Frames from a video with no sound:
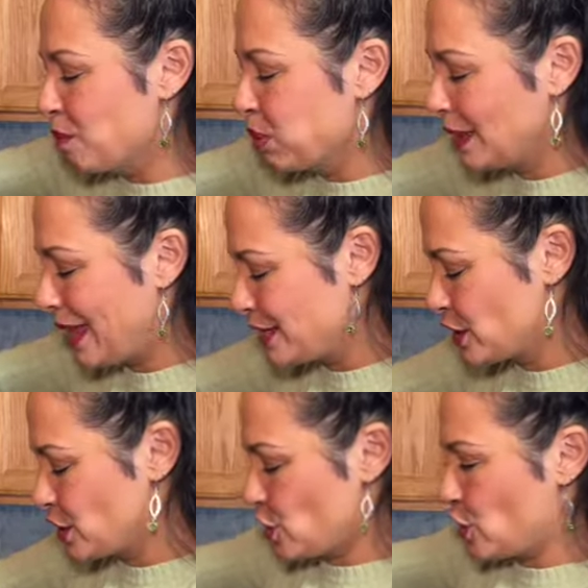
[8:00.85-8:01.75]

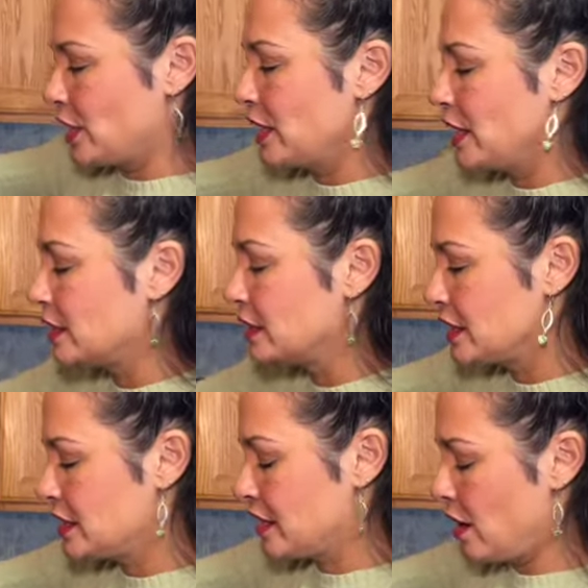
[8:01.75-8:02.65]
blender
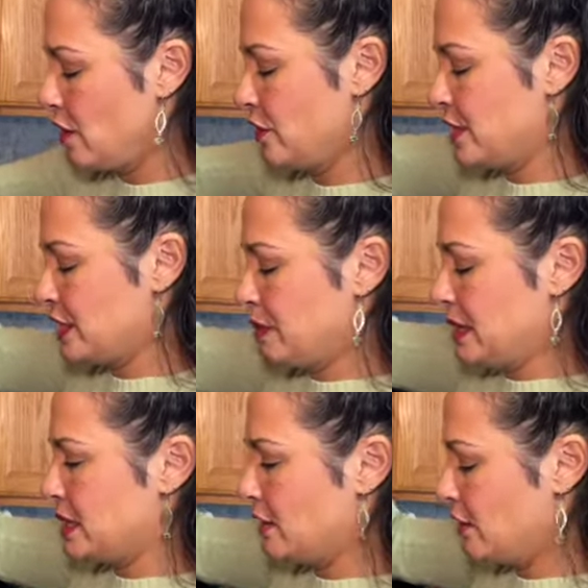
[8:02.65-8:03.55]
itself, this
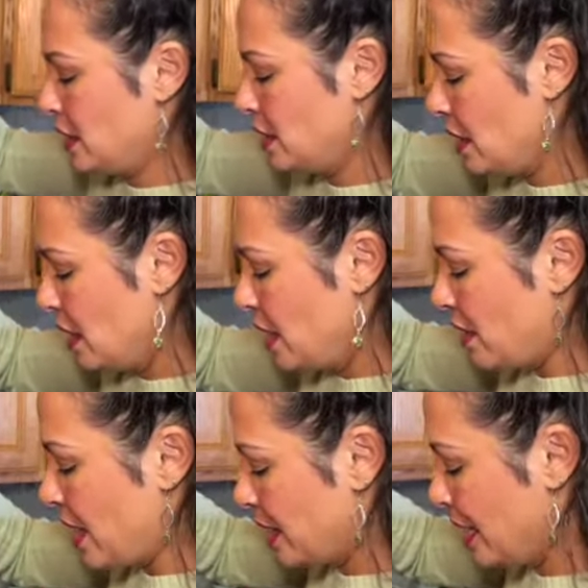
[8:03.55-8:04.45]
piece of it
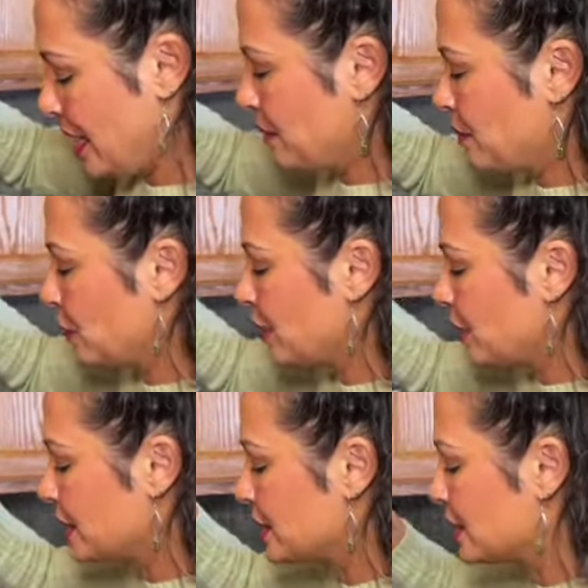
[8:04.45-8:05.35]
that came with
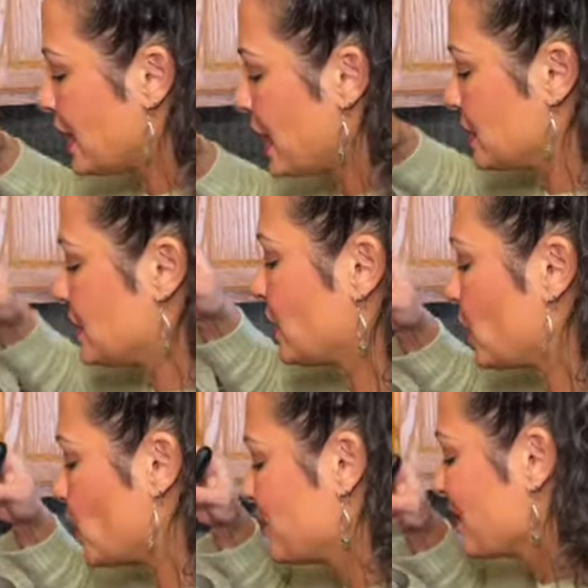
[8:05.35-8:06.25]
this set,
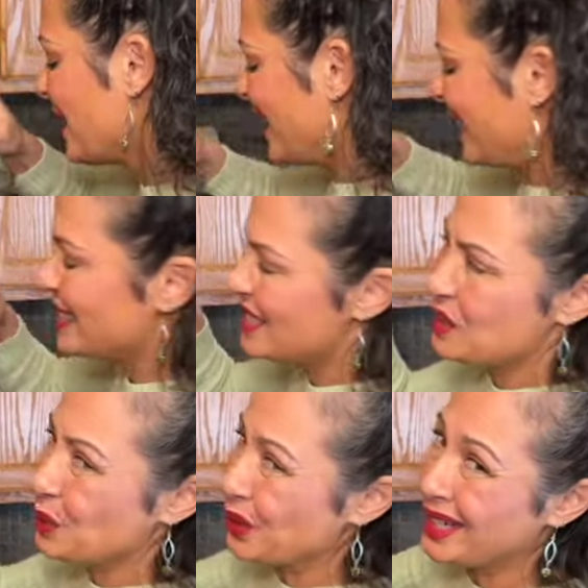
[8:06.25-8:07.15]
so it doesn't
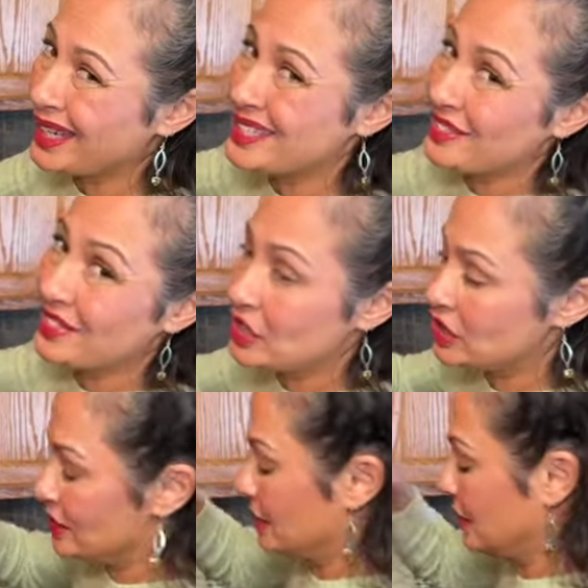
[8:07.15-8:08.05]
work as
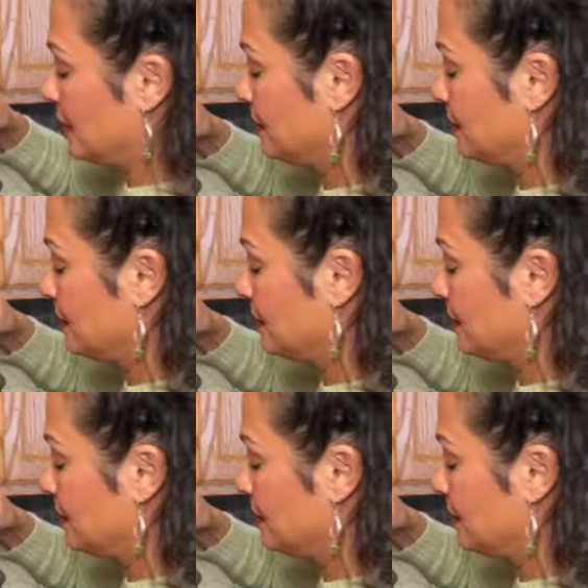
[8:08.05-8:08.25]
efficiently.